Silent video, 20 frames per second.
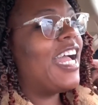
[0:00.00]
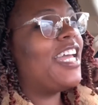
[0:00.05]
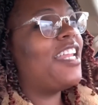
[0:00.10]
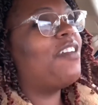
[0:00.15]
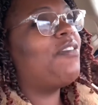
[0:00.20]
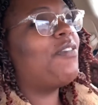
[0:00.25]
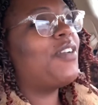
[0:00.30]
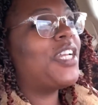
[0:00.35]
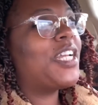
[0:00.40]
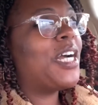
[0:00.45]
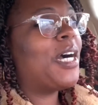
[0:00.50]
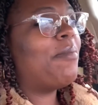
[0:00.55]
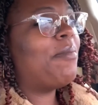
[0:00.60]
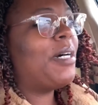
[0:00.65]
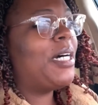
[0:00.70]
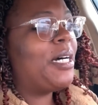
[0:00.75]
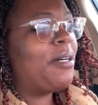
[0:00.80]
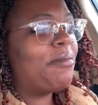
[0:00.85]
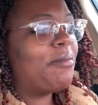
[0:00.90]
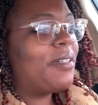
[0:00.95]
and if we come
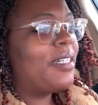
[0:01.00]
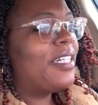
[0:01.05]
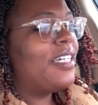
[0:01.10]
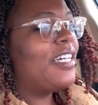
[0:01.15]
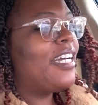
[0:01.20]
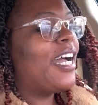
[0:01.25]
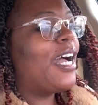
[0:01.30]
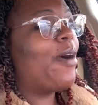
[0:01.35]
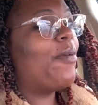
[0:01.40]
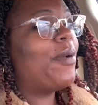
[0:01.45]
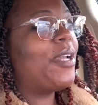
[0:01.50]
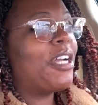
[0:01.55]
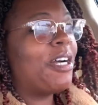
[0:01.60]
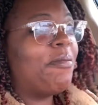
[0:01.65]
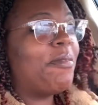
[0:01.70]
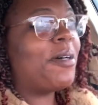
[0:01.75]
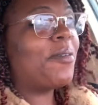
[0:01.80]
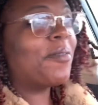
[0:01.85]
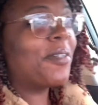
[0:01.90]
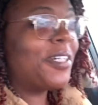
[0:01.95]
up and we come
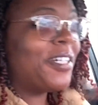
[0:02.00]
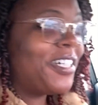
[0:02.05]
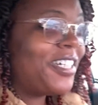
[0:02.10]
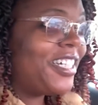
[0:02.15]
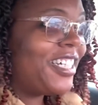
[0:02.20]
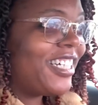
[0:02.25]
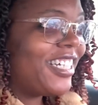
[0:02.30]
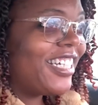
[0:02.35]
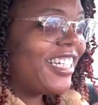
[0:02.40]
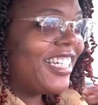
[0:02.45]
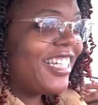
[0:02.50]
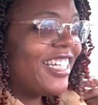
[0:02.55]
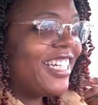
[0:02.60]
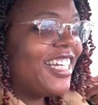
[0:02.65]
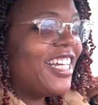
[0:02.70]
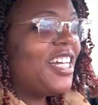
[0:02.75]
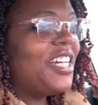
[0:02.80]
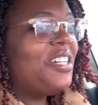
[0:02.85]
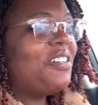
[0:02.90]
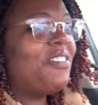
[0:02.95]
up good,
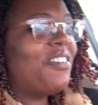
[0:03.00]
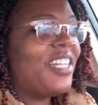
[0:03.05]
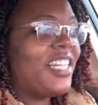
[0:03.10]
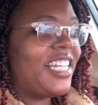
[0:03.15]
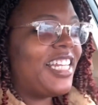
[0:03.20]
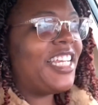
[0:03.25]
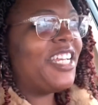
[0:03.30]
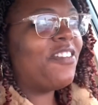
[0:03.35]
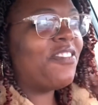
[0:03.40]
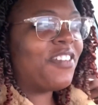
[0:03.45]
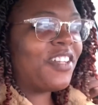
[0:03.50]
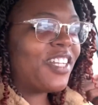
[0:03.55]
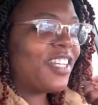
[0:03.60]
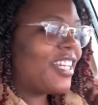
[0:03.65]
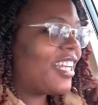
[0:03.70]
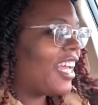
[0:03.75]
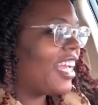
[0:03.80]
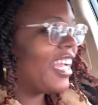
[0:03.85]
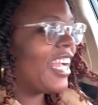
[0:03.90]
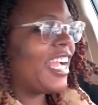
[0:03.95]
we leave it.
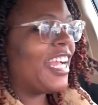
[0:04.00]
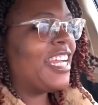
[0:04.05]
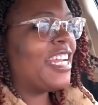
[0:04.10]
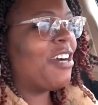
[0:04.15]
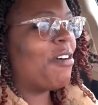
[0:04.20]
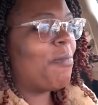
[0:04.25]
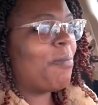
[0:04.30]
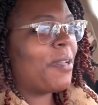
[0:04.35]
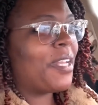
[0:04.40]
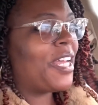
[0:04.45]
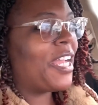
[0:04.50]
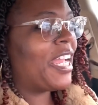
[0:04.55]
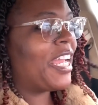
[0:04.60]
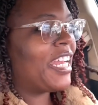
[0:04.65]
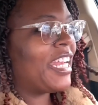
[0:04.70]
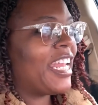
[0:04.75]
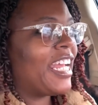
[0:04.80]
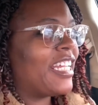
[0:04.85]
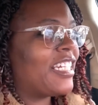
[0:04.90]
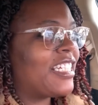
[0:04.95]
Like ain't no
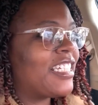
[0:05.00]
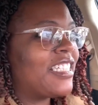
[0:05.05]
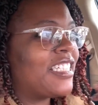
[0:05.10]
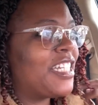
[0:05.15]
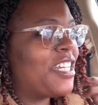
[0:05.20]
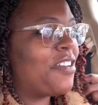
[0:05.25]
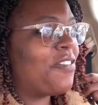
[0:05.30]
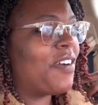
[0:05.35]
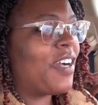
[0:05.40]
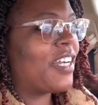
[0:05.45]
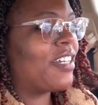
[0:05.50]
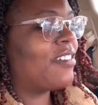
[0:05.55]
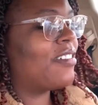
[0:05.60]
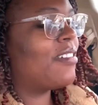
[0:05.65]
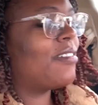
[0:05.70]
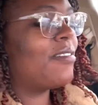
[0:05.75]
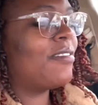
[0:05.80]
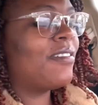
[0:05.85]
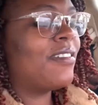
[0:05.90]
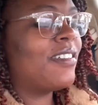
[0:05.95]
playing that to see if I,
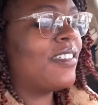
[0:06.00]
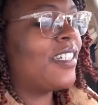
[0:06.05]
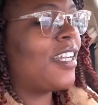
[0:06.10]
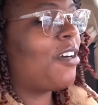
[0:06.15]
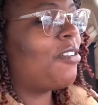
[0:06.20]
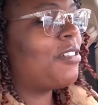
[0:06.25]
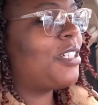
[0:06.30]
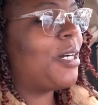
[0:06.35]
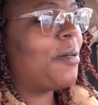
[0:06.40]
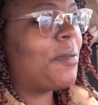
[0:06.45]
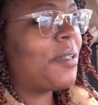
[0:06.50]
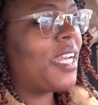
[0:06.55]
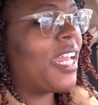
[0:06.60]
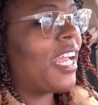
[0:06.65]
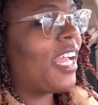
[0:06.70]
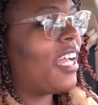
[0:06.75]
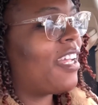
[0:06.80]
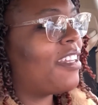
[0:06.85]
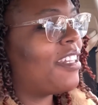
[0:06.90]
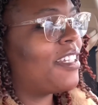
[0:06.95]
no double
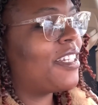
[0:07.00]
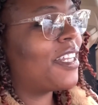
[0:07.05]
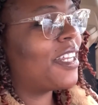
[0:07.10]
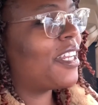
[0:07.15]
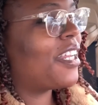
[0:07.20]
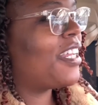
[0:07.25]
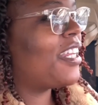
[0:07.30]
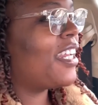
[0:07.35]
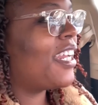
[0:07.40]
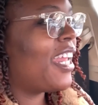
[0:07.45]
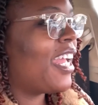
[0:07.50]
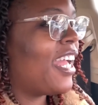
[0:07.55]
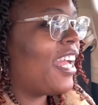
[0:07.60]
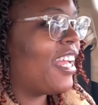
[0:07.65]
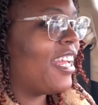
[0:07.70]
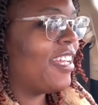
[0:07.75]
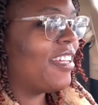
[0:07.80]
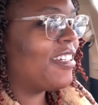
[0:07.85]
down, none, none of that.